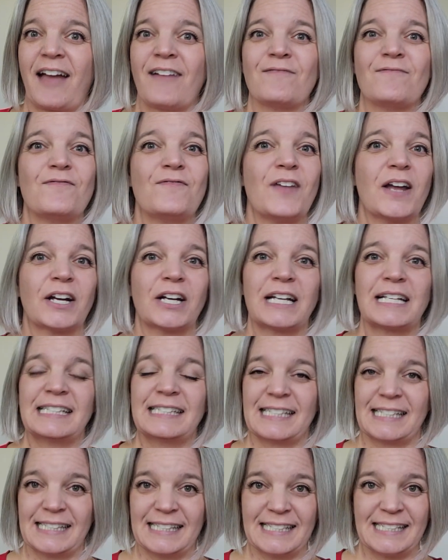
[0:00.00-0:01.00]
and very
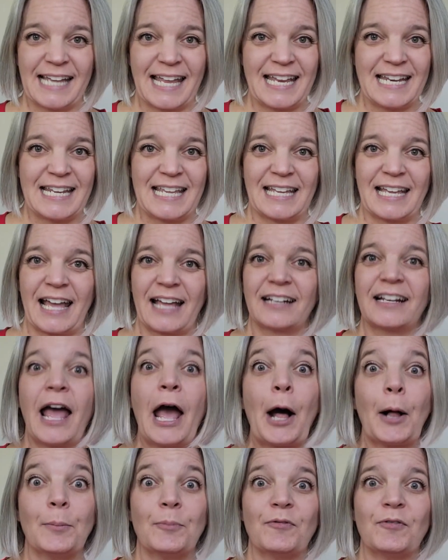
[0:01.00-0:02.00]
sustaining and
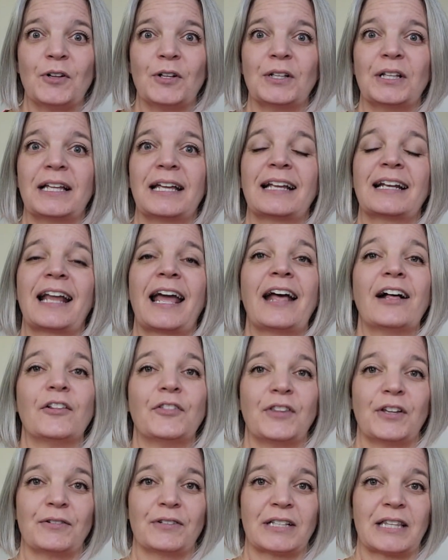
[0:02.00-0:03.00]
helpful in a
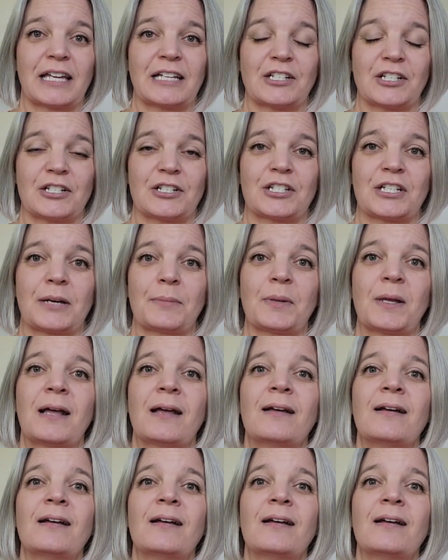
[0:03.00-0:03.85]
healthy relationship.